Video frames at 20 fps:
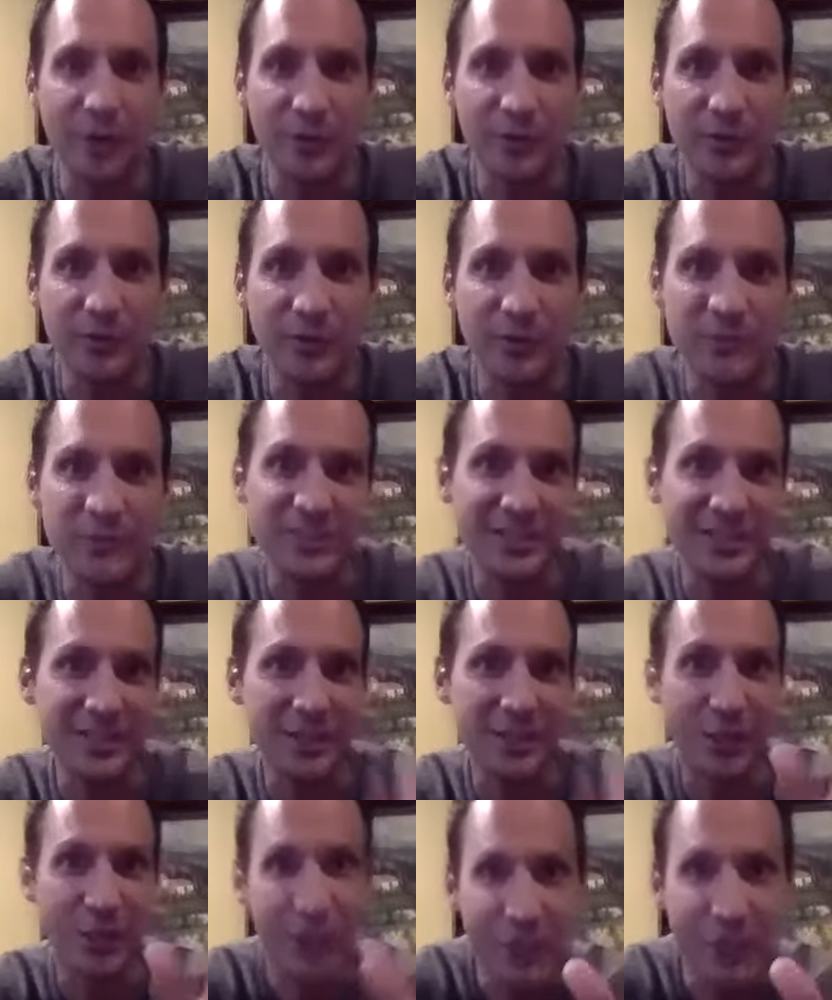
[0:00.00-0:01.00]
So I've seen
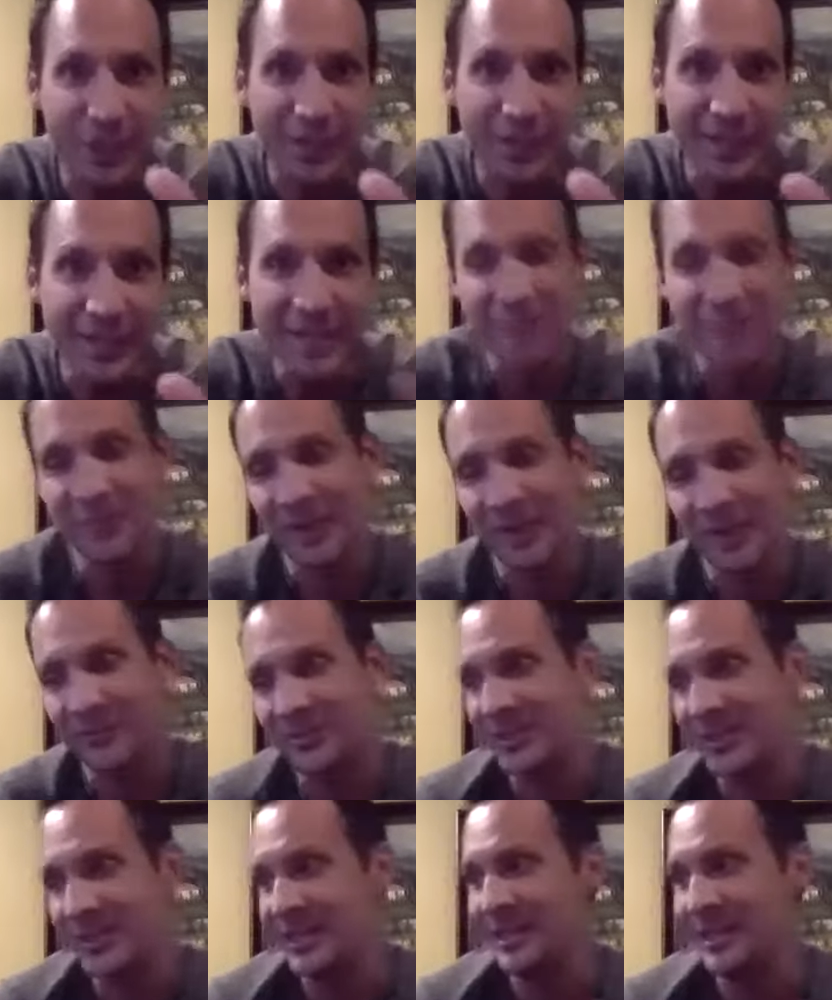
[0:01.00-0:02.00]
the good, I've
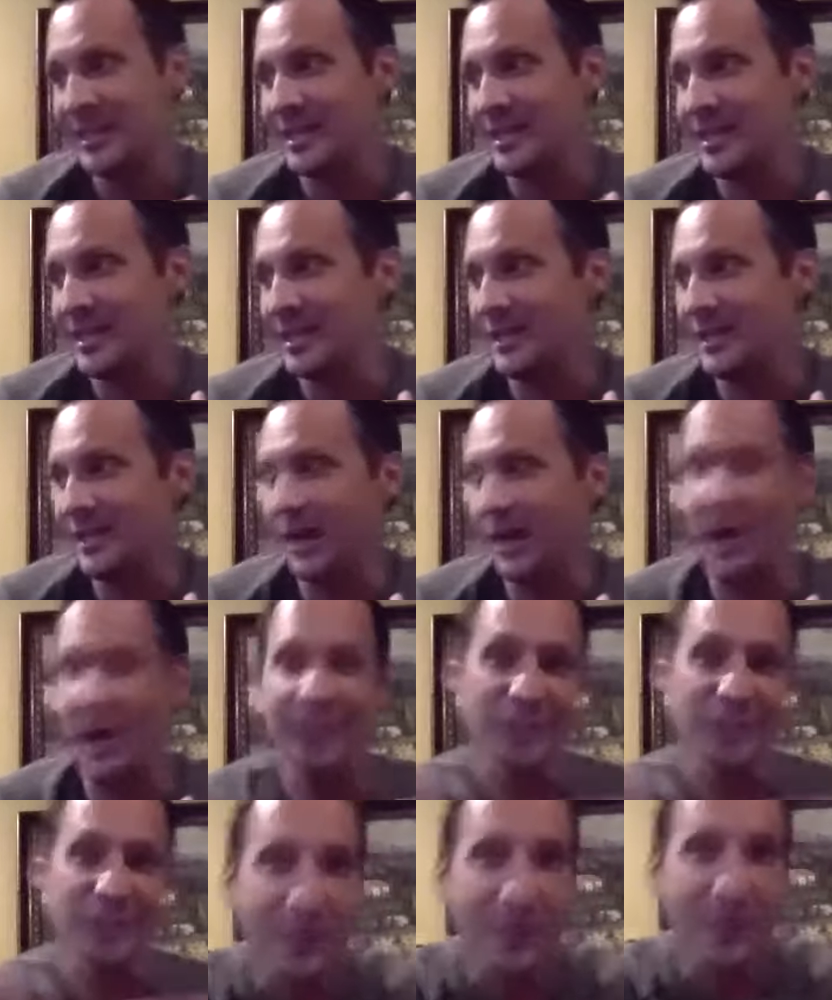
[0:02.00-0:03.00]
seen the
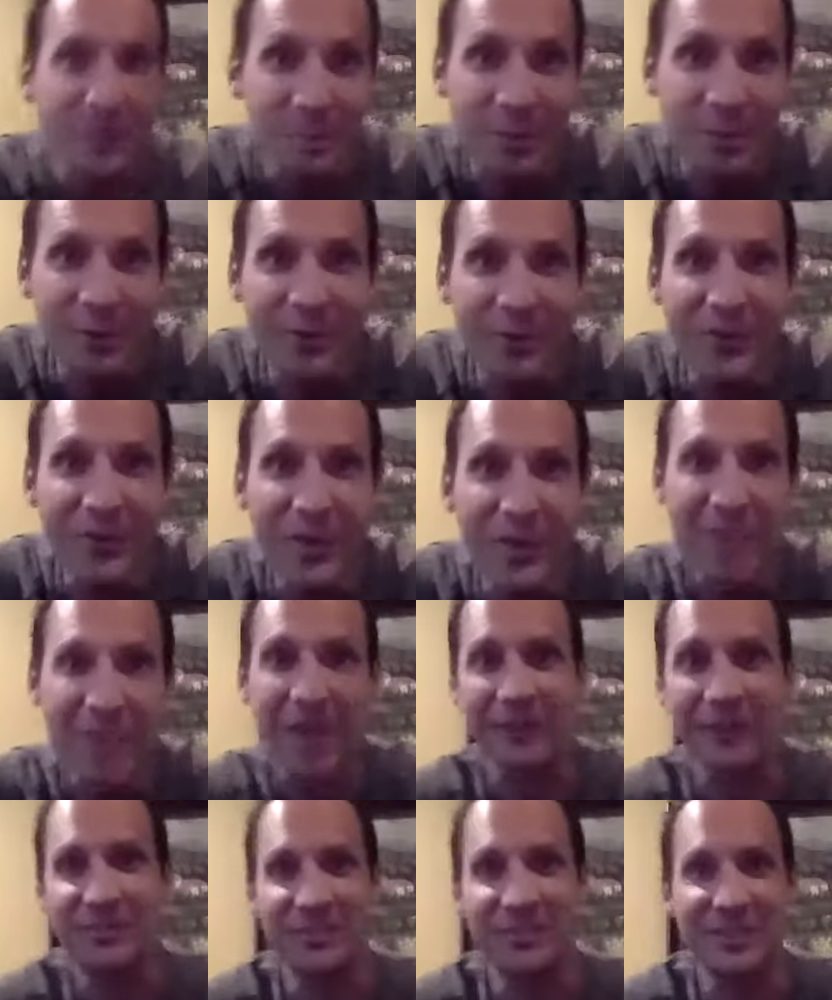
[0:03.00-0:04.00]
uncomfortable,
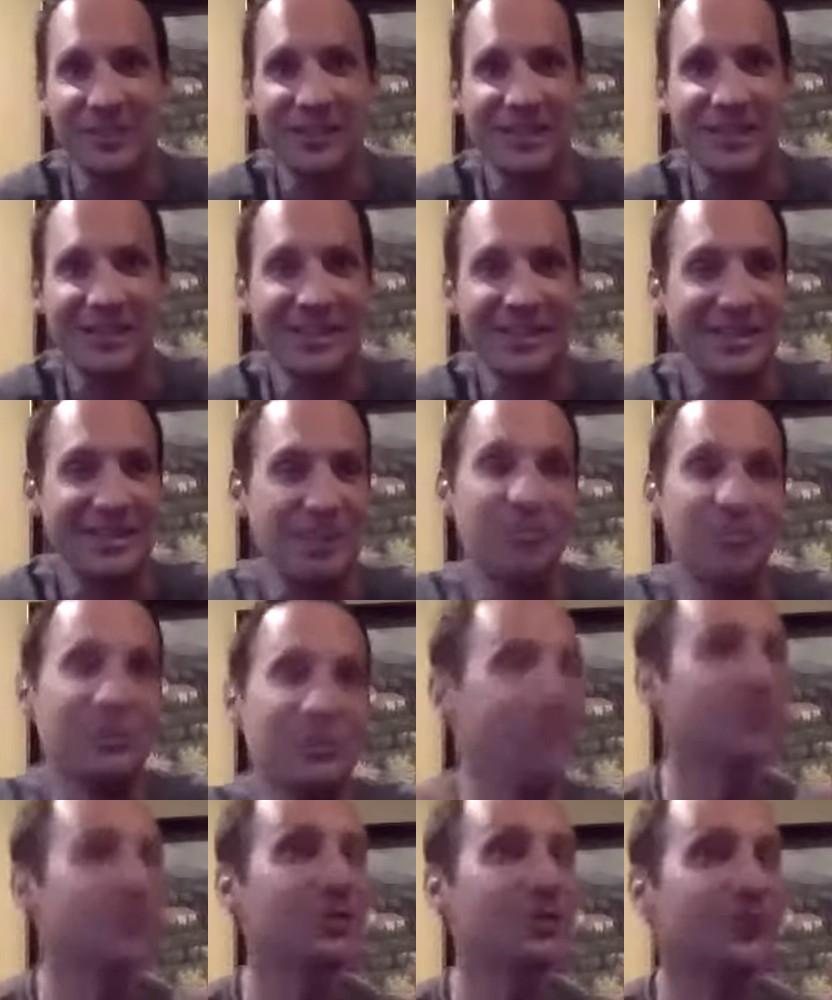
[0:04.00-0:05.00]
I've seen the
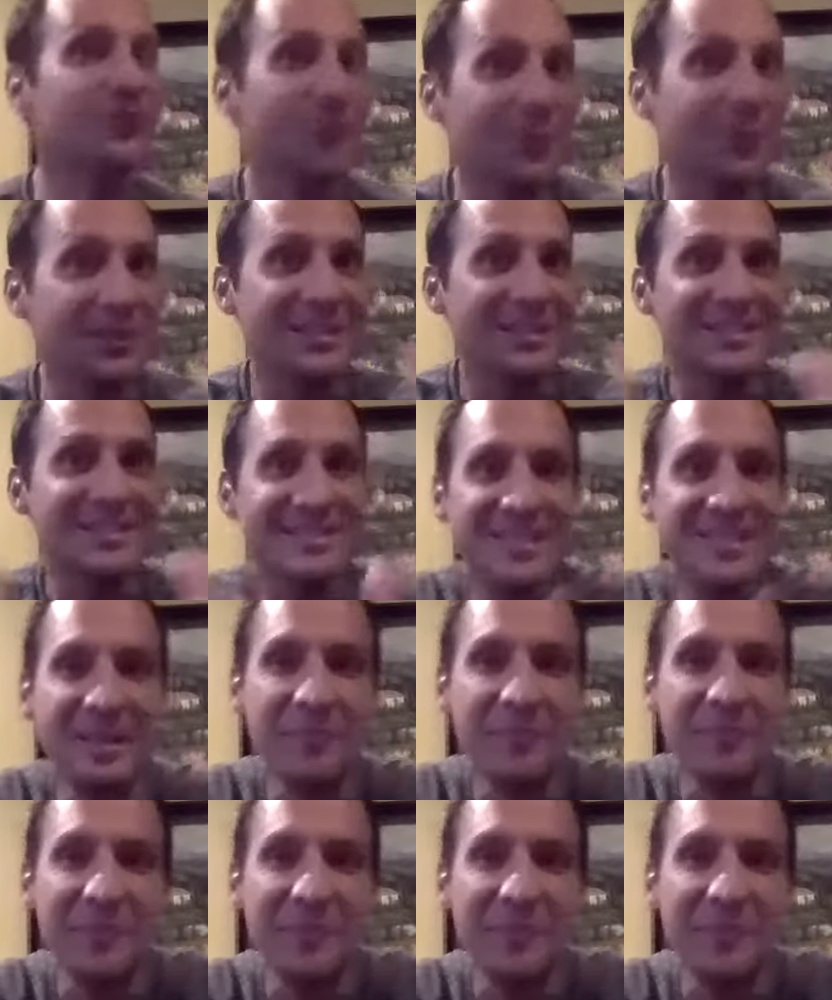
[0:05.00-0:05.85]
beautifulness,